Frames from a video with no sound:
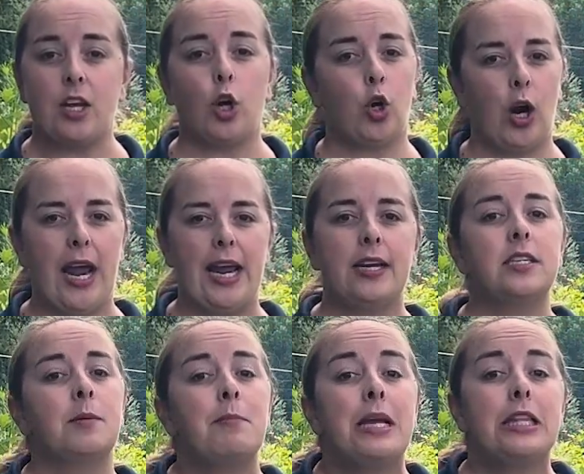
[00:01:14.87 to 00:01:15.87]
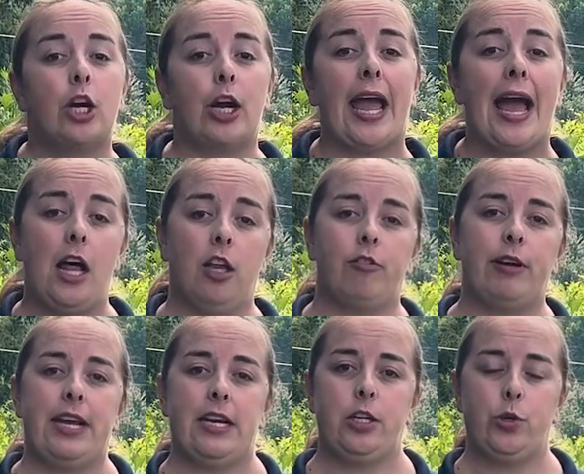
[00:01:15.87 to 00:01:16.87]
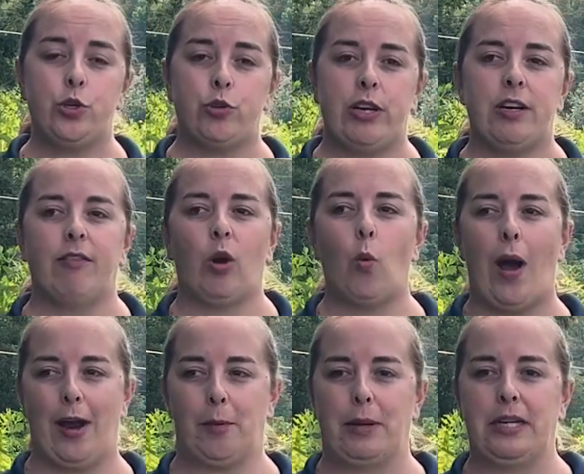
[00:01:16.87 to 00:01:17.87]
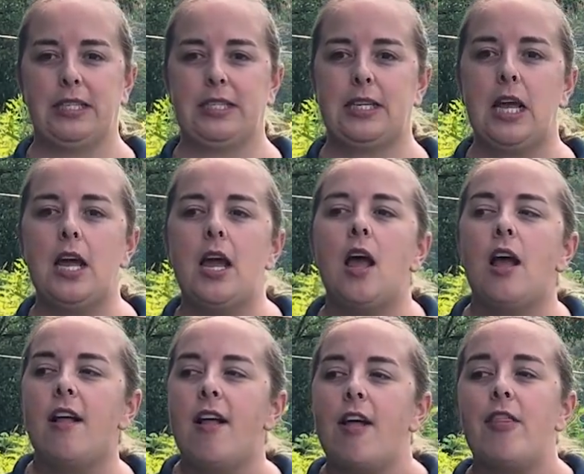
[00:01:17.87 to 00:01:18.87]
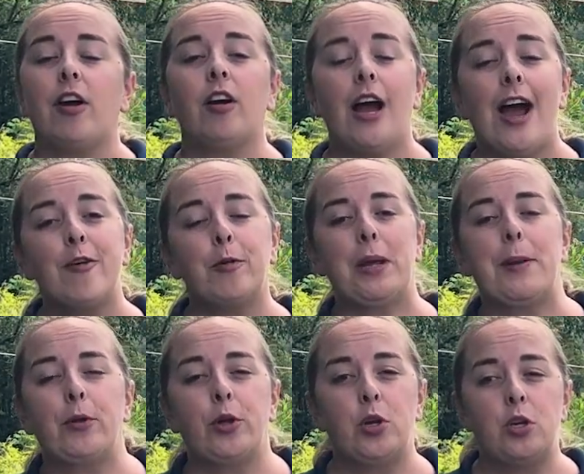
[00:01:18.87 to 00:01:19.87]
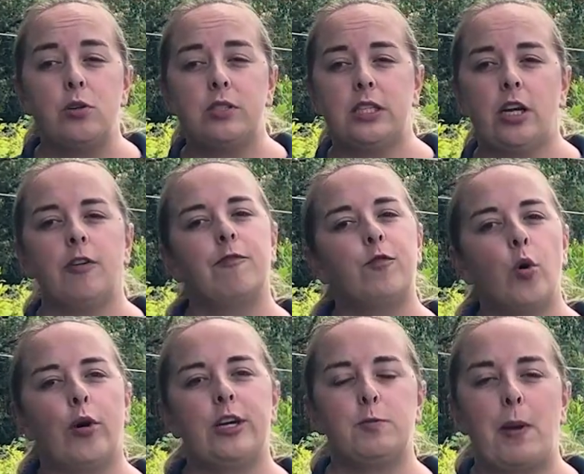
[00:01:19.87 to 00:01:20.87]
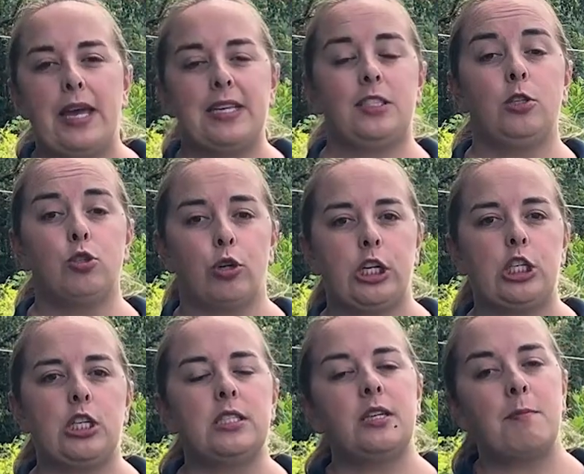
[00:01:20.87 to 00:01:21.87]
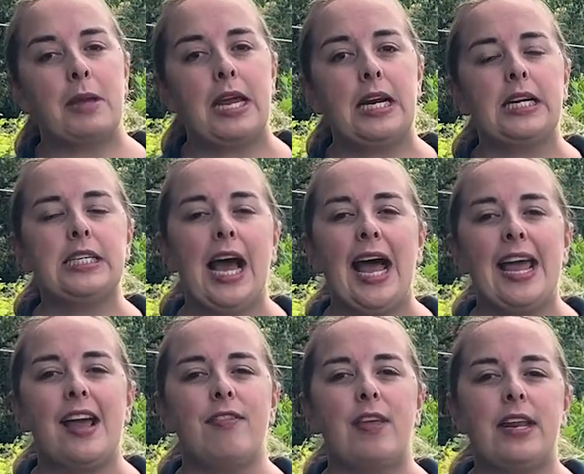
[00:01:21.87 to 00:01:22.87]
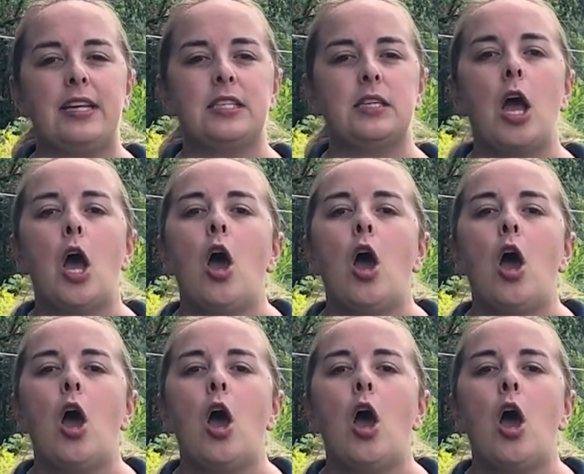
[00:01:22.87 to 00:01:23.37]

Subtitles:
grain to meet their calorie and nutrient requirements. There are other people who use the term forage-based nutrition to mean a diet that is